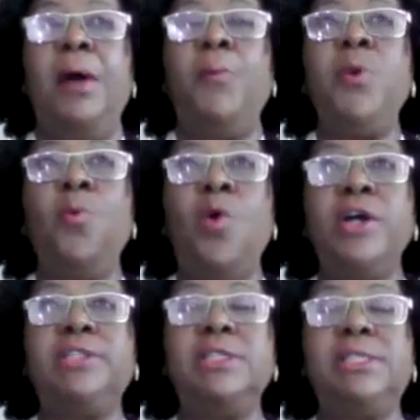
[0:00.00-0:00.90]
We
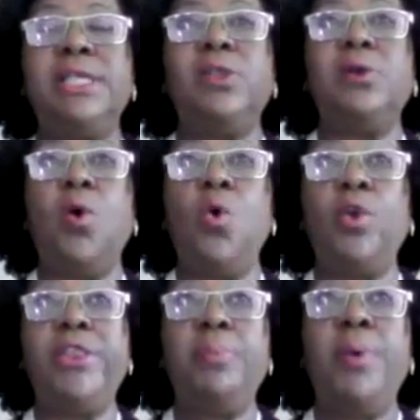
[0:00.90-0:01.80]
want to still
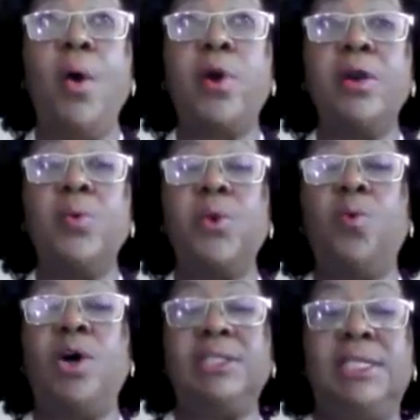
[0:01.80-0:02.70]
hold the power, we
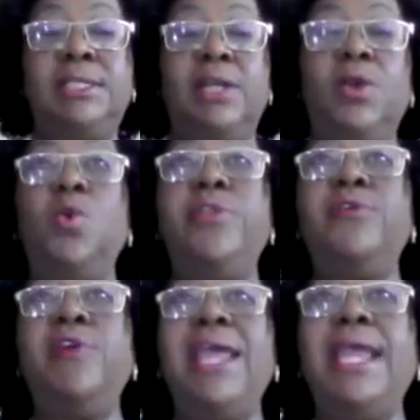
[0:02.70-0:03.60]
want to still hold the
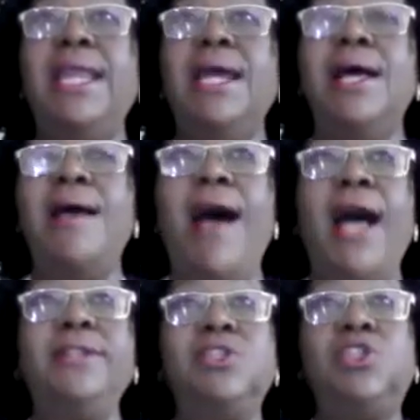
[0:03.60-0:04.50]
reign,
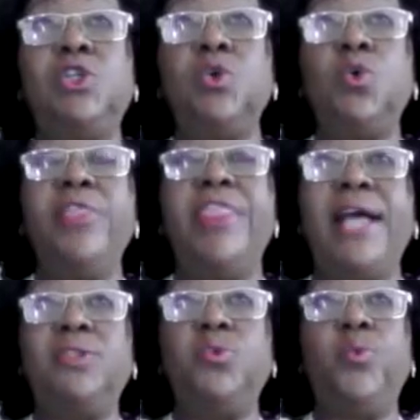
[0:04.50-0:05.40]
and to show
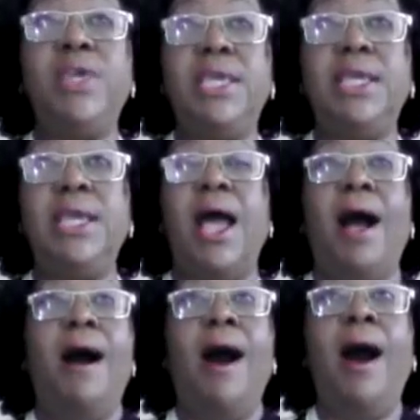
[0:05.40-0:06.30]
that we
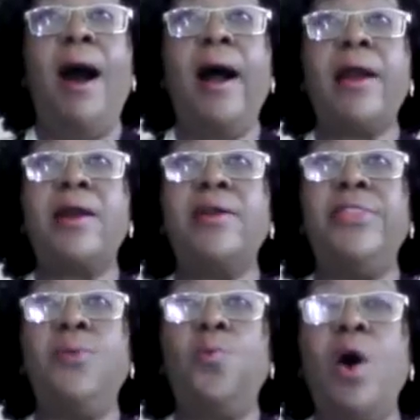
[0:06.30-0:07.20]
are
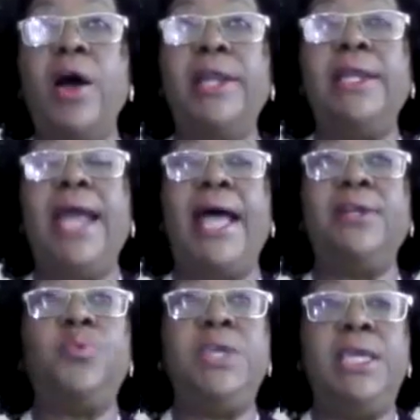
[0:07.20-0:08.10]
the one
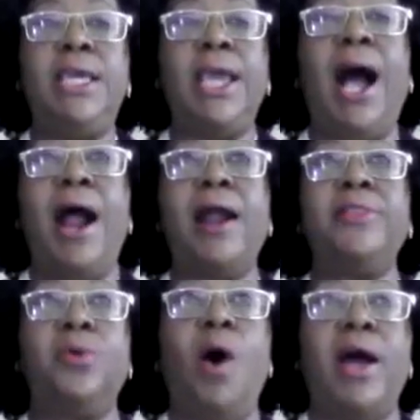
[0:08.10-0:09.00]
and we are
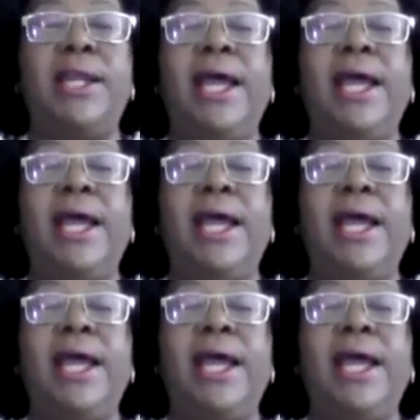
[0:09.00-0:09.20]
the one.